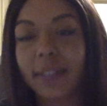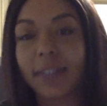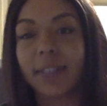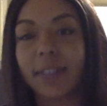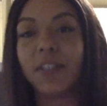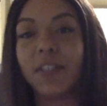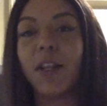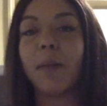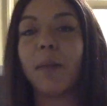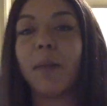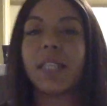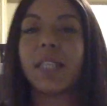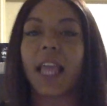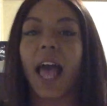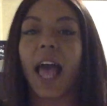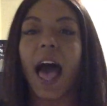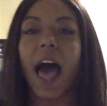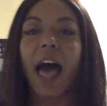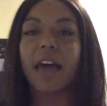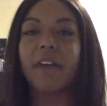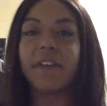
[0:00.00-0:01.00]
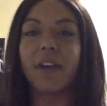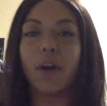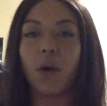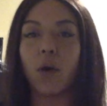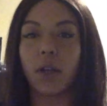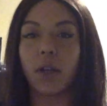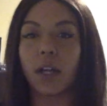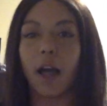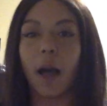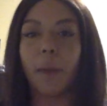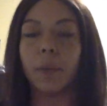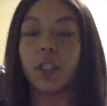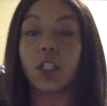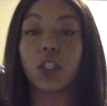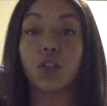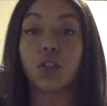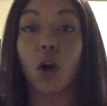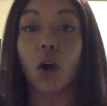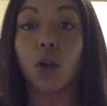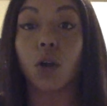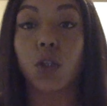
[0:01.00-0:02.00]
You know what I'm saying? I caught a couple of
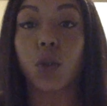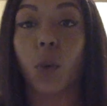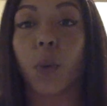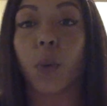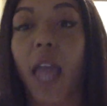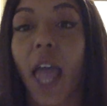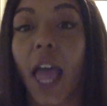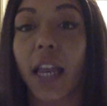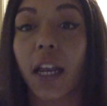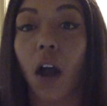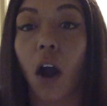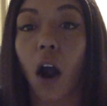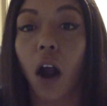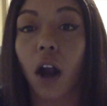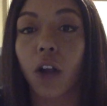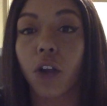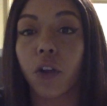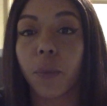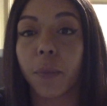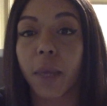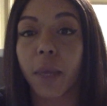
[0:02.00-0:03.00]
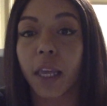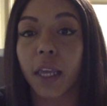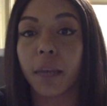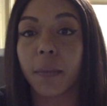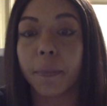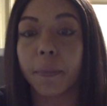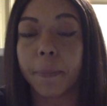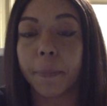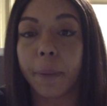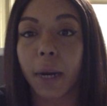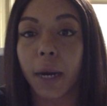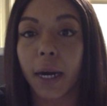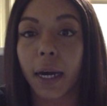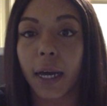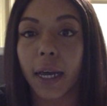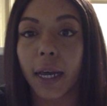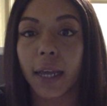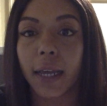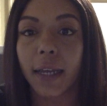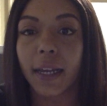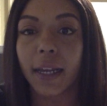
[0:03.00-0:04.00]
trolls when we had an argument,
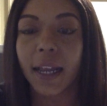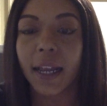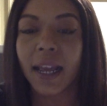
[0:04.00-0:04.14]
but